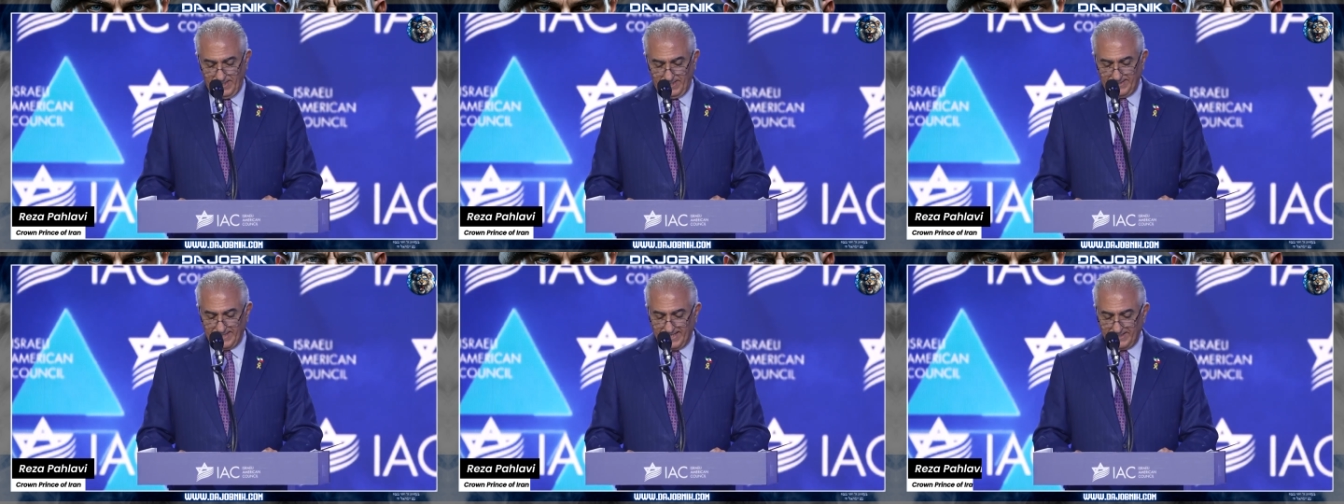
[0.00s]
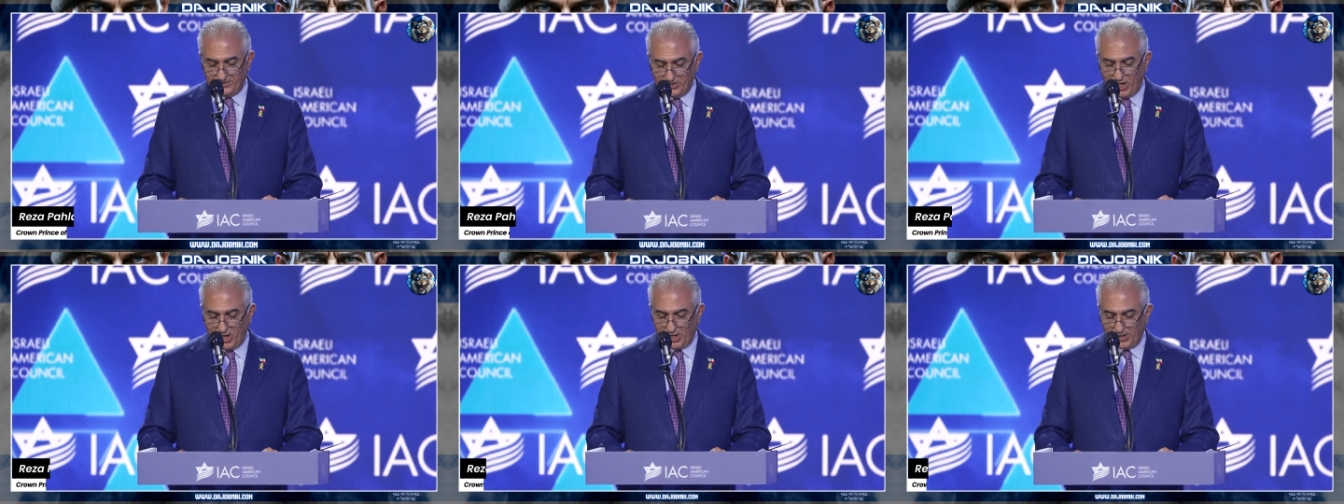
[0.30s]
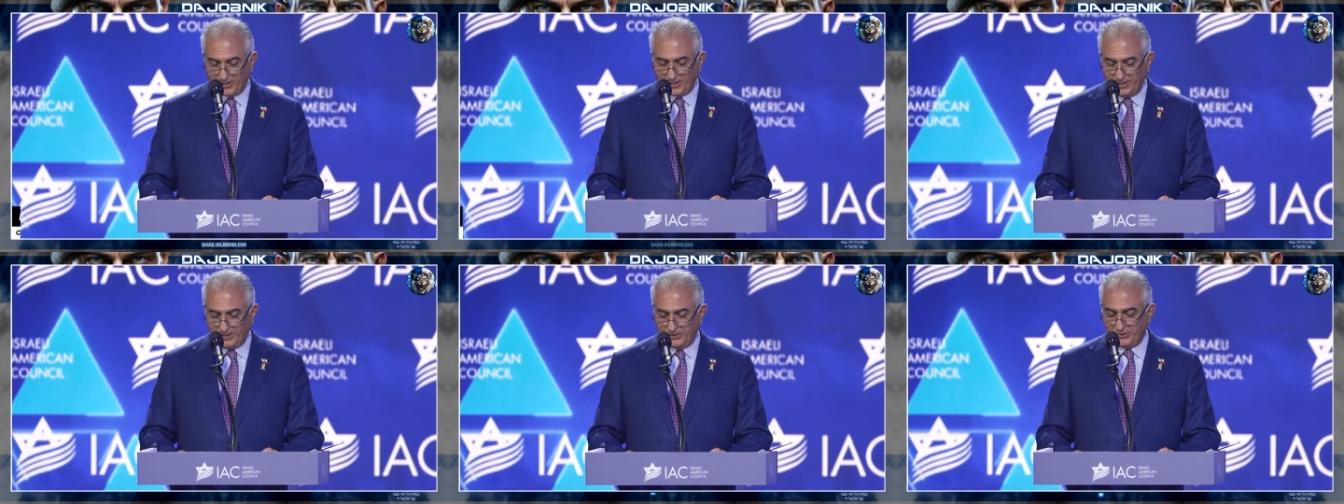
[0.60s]
They
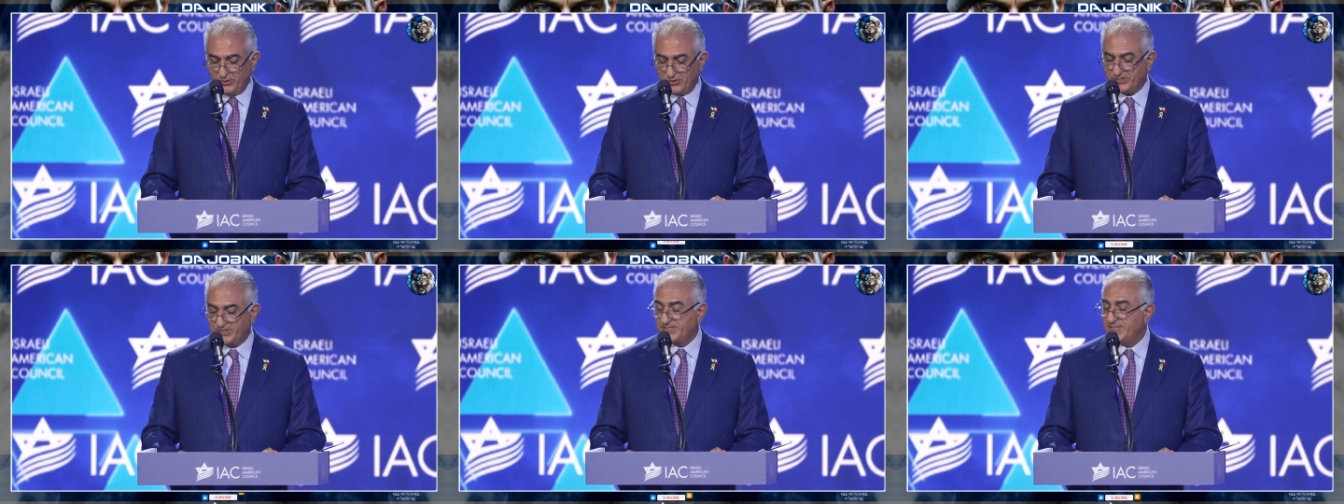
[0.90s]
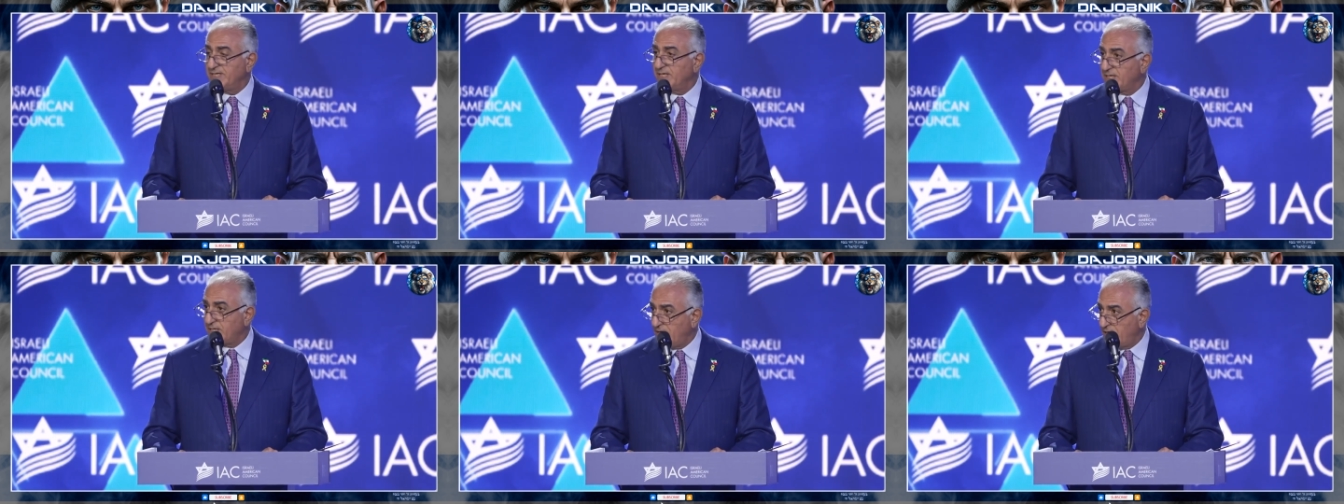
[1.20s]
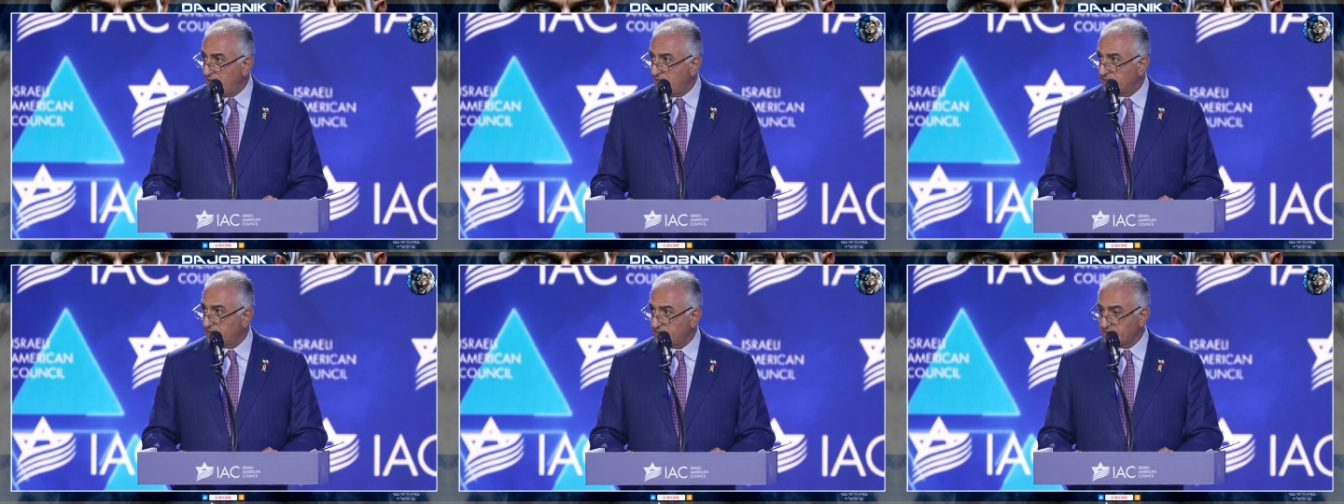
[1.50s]
target your
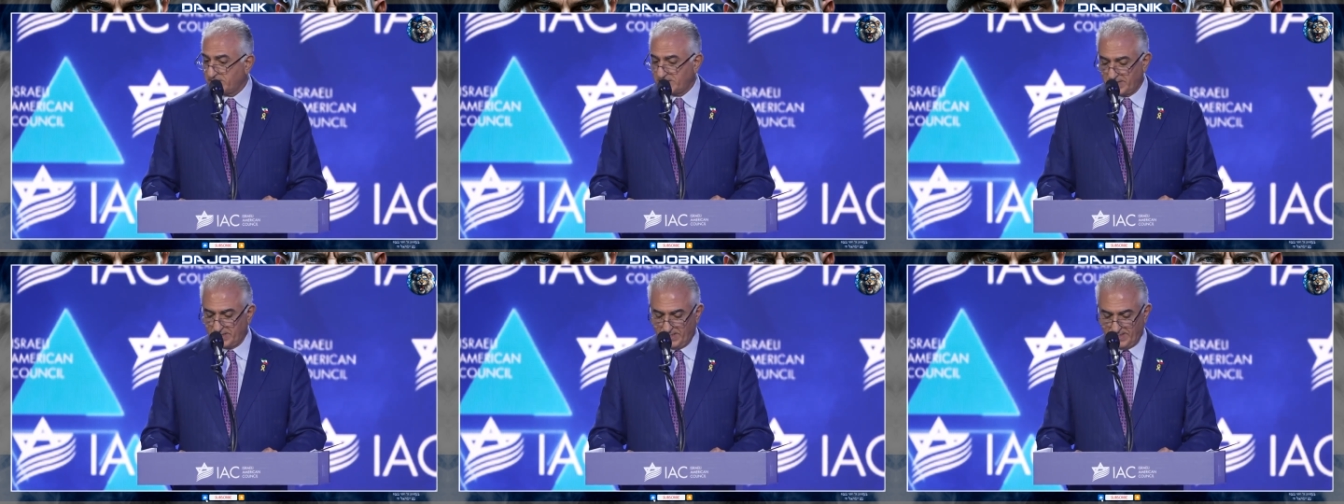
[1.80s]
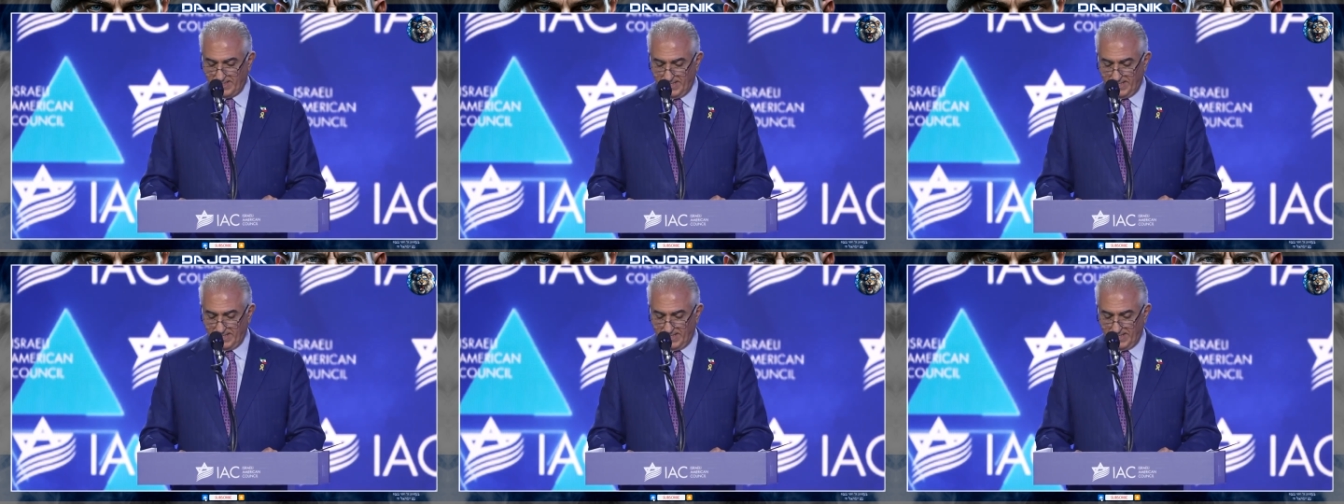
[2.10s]
synagogues,